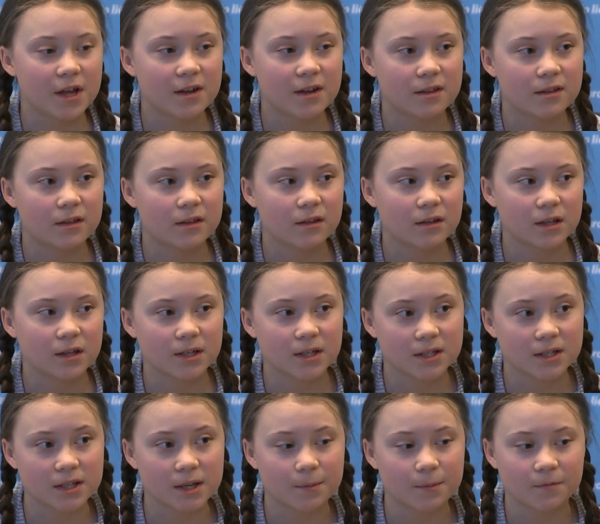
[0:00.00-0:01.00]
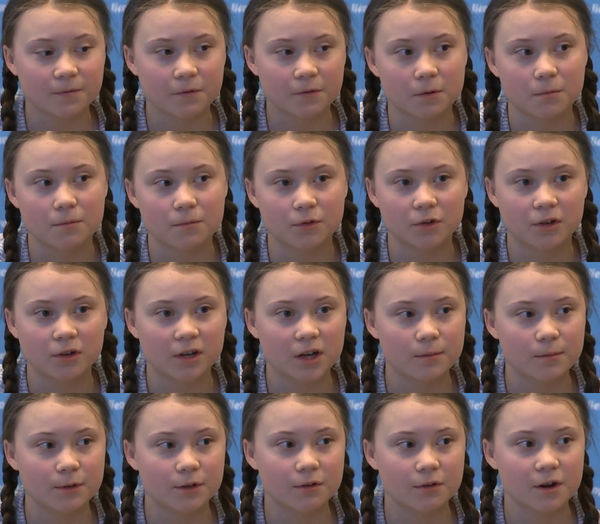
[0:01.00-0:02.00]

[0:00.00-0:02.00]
anything except from the climate